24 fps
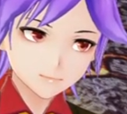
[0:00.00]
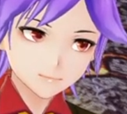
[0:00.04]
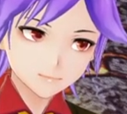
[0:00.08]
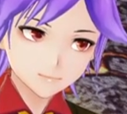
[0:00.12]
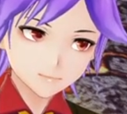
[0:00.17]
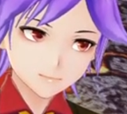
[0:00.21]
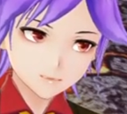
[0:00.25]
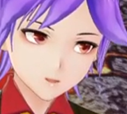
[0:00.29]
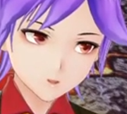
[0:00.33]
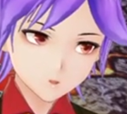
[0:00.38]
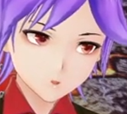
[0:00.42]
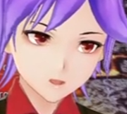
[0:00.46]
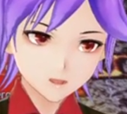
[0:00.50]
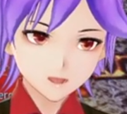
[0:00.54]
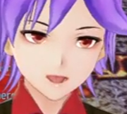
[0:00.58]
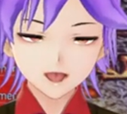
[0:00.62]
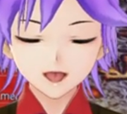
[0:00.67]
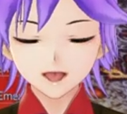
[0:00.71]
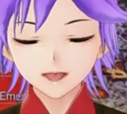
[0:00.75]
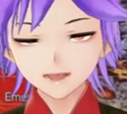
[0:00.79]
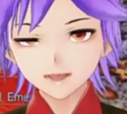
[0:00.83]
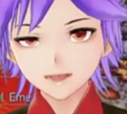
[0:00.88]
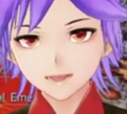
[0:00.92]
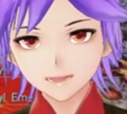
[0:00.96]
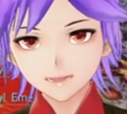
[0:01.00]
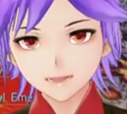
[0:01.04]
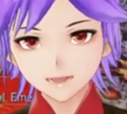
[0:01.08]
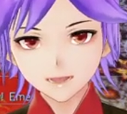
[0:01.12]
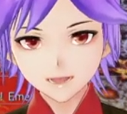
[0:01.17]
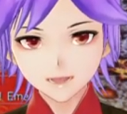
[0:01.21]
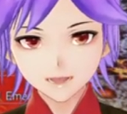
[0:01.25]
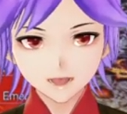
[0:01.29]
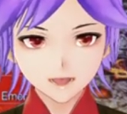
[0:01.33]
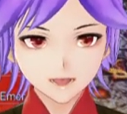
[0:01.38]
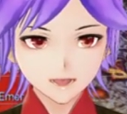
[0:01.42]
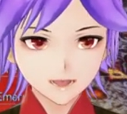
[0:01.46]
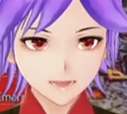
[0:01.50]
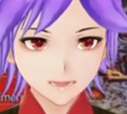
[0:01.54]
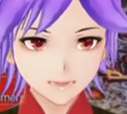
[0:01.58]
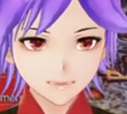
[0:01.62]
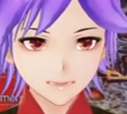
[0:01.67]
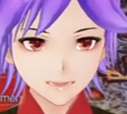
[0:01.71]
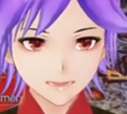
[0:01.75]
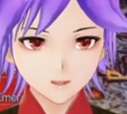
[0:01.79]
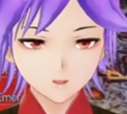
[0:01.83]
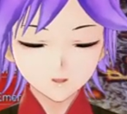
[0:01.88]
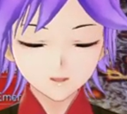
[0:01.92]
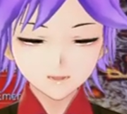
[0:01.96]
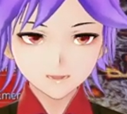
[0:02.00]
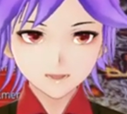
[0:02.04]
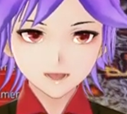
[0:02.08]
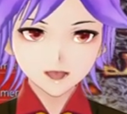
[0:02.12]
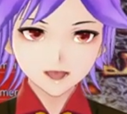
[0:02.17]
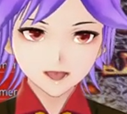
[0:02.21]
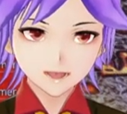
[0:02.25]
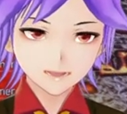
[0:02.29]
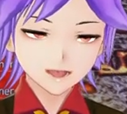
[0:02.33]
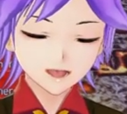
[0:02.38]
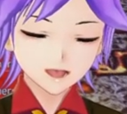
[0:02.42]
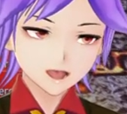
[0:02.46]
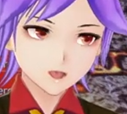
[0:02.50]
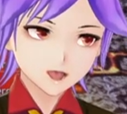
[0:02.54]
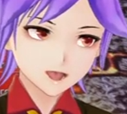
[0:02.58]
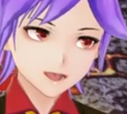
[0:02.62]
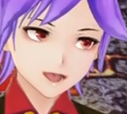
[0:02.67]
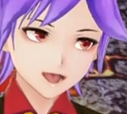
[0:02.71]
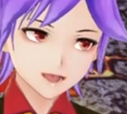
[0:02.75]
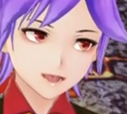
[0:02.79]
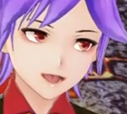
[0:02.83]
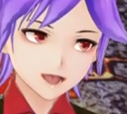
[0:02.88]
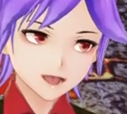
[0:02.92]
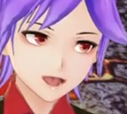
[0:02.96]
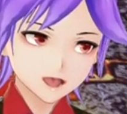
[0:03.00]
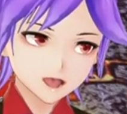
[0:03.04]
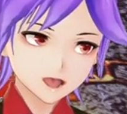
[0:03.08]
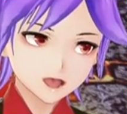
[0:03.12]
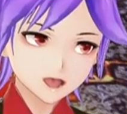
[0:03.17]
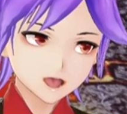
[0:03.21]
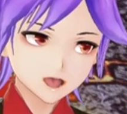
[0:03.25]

or ideally, is to focus on one of them.